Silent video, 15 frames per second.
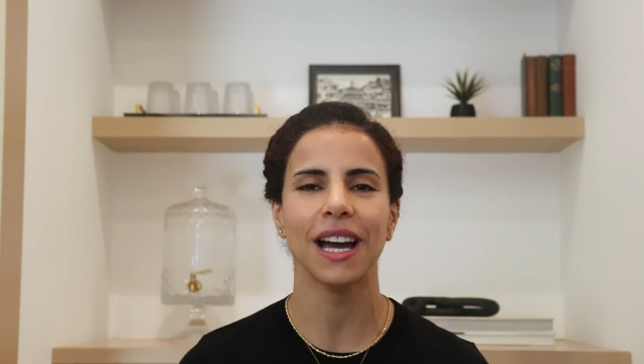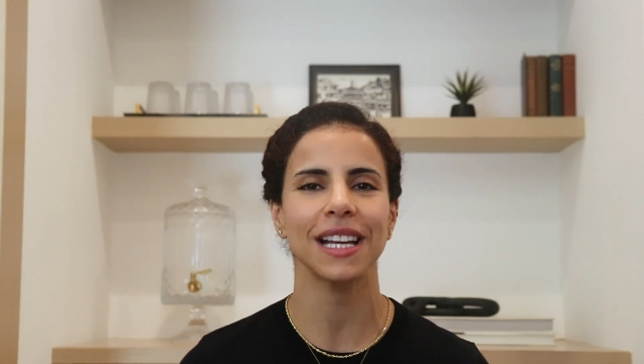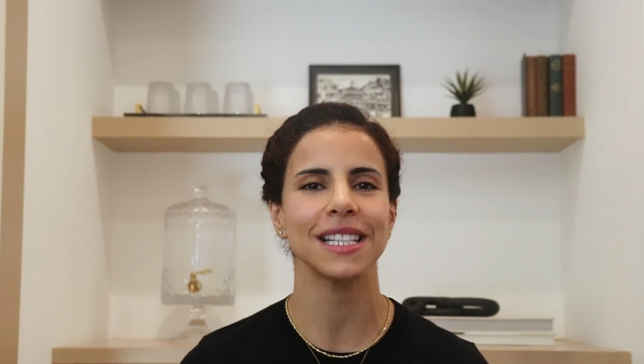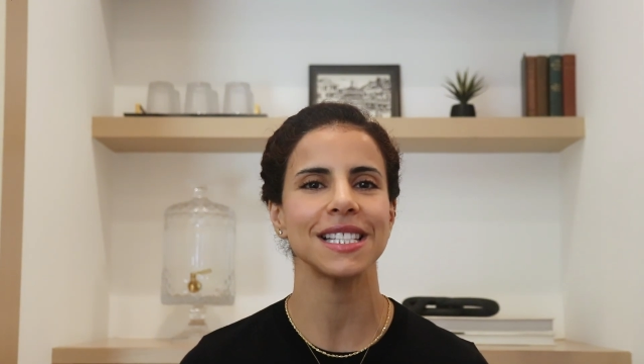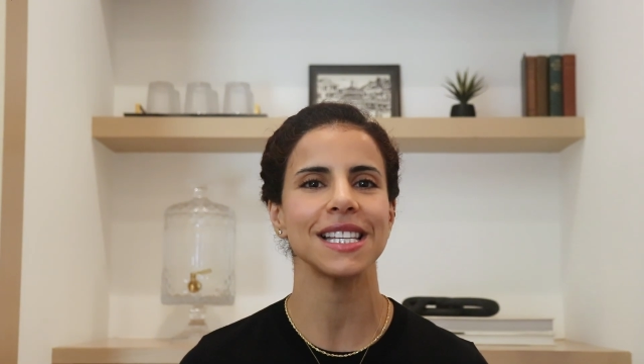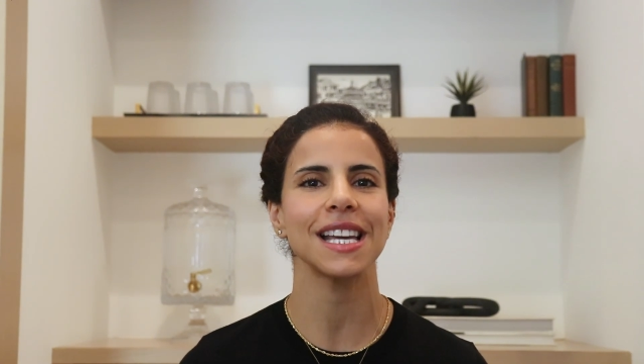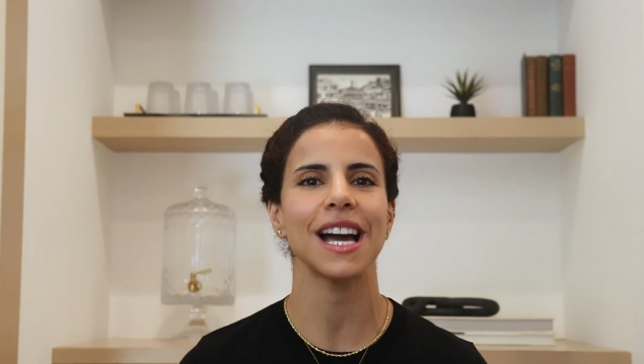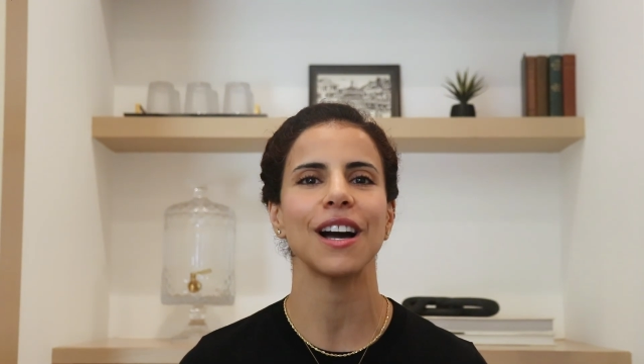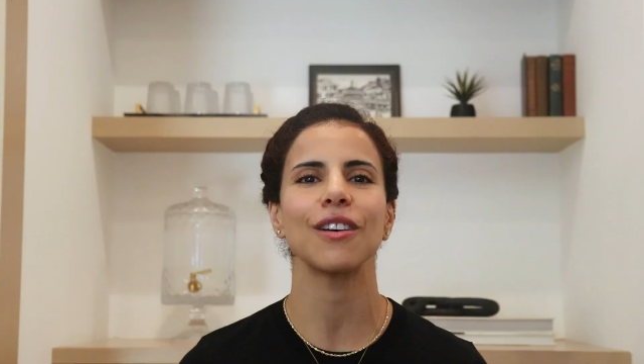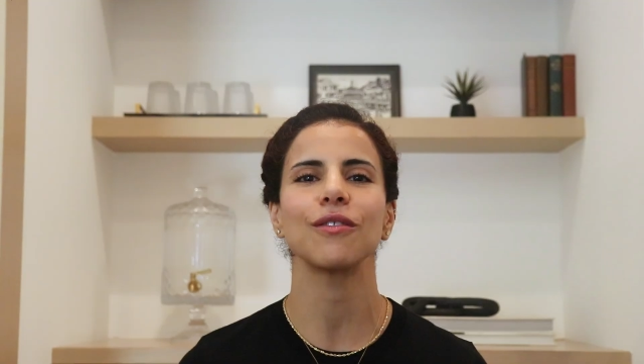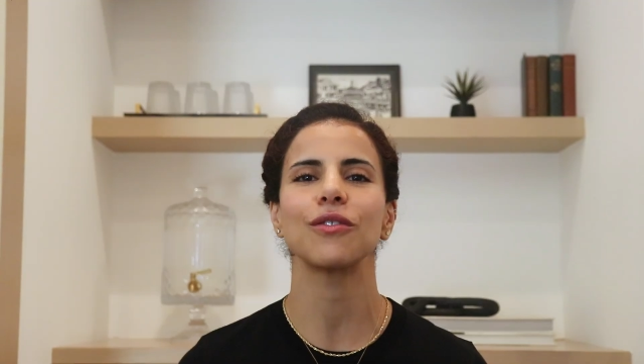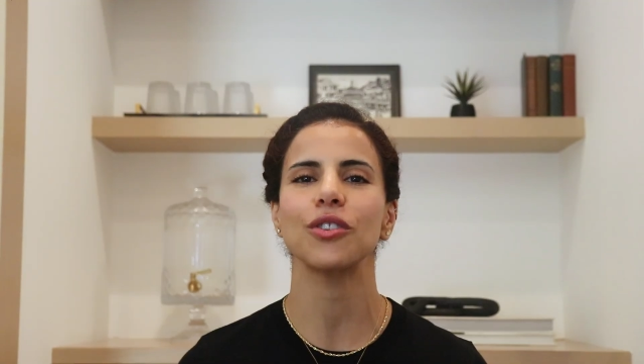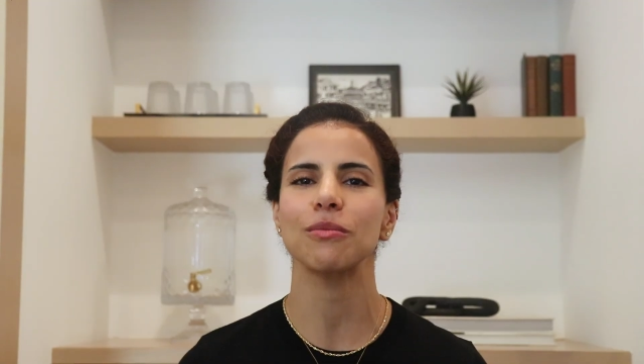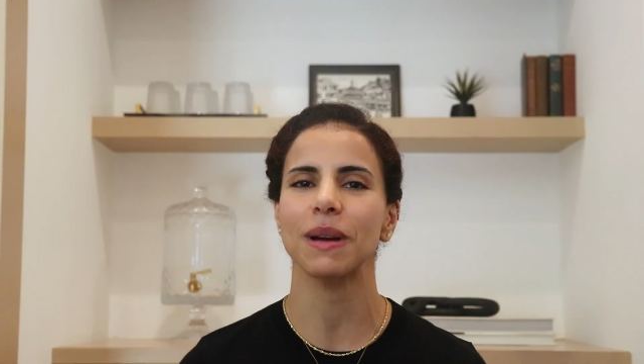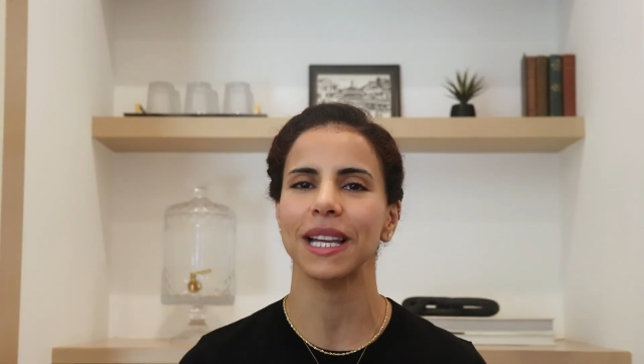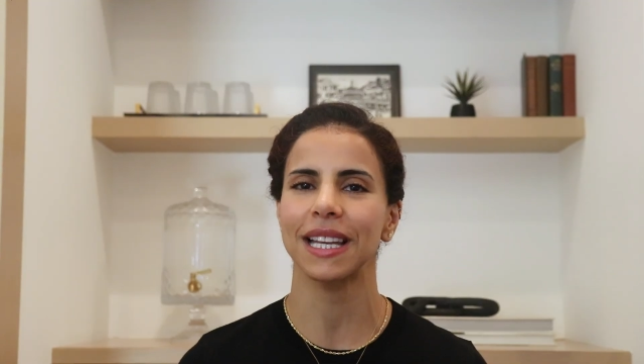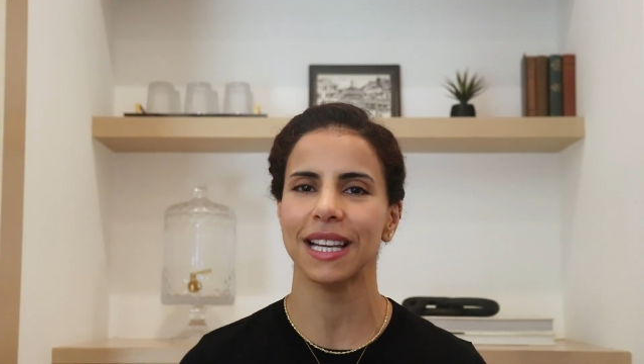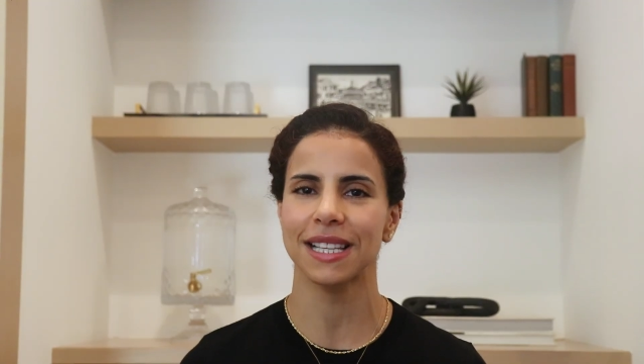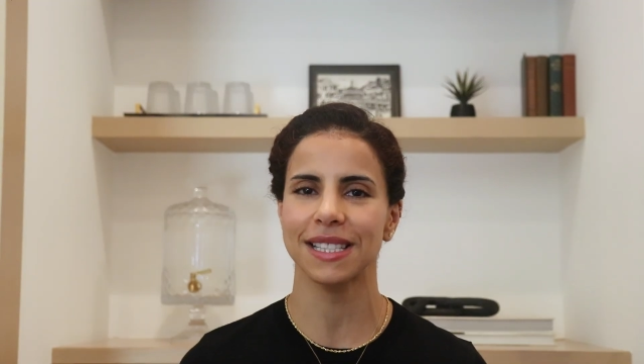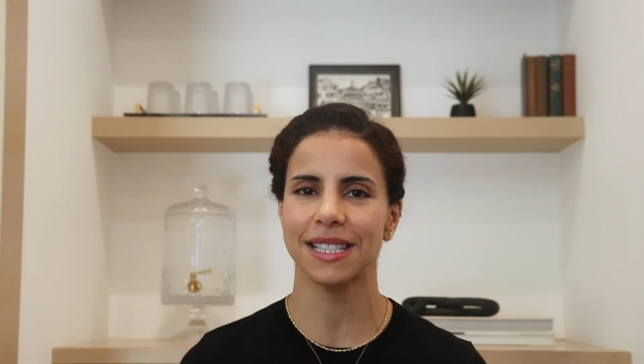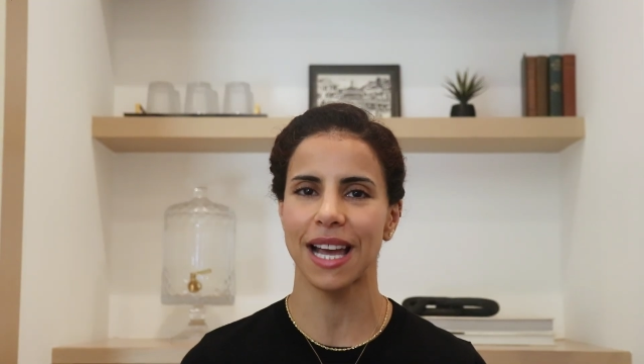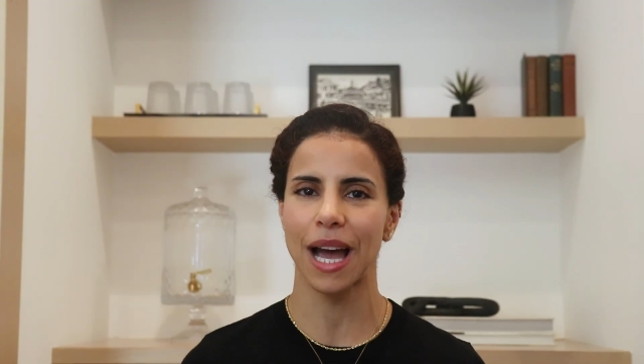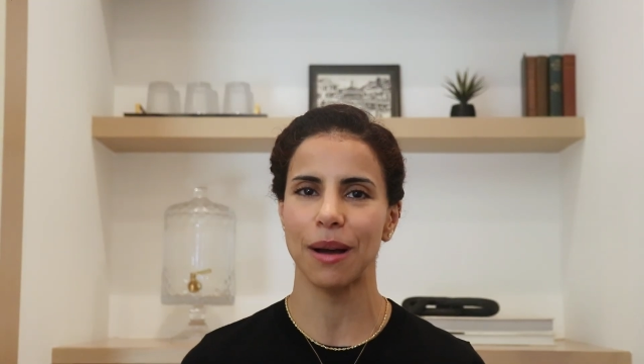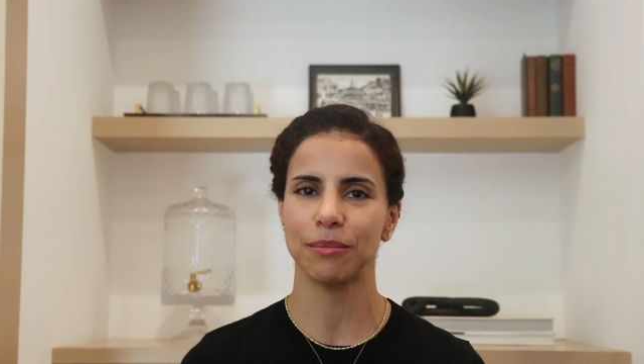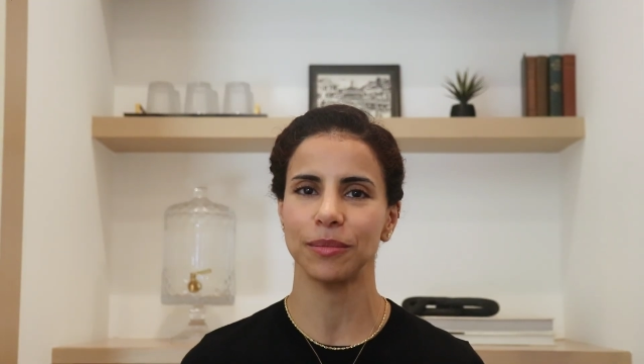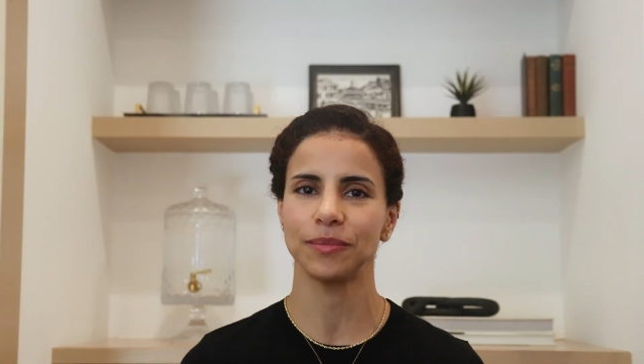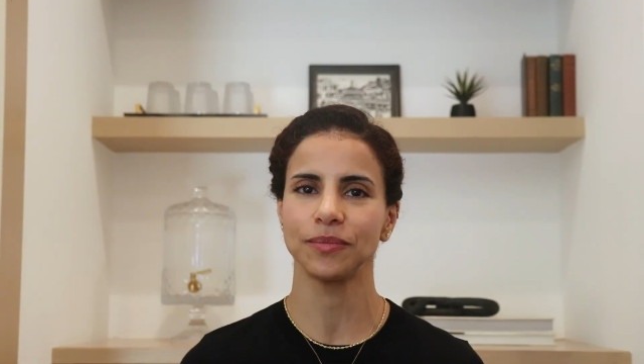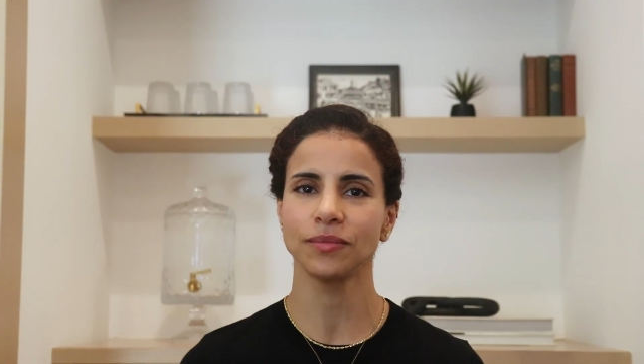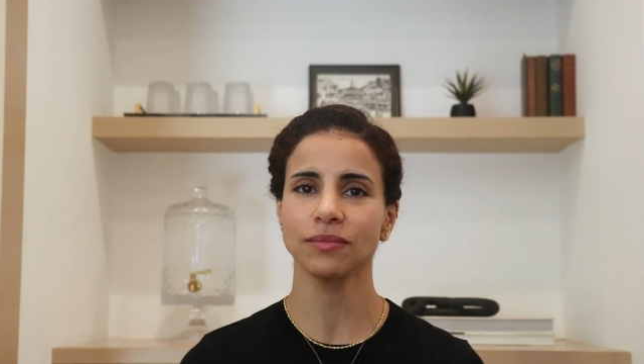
idea for my next app.